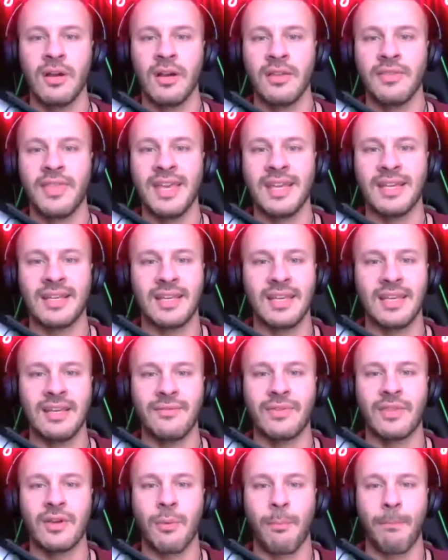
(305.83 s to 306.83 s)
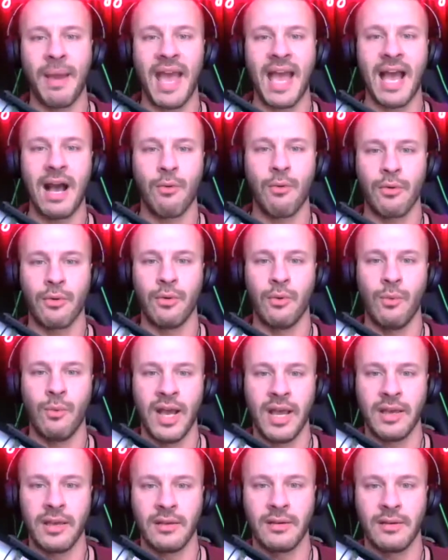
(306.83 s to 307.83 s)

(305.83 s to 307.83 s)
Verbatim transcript: they give their power away.